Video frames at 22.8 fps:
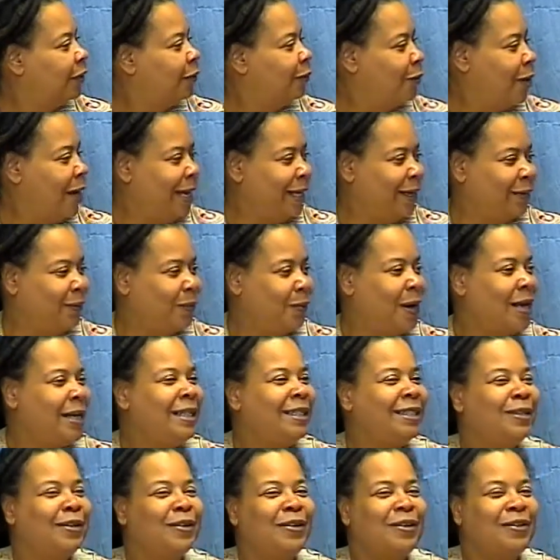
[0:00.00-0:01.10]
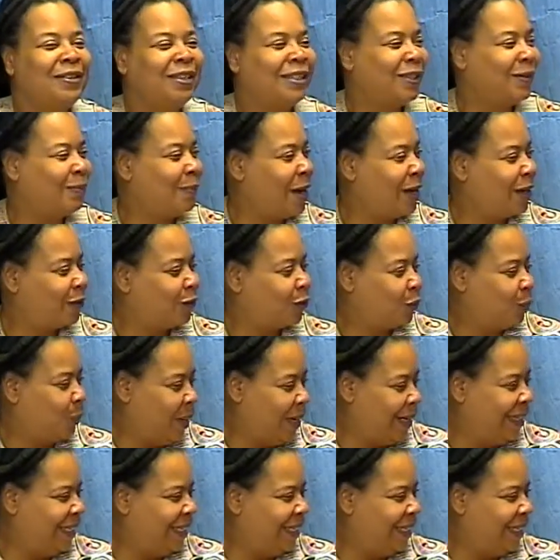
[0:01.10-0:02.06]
re ready to earn some extra money.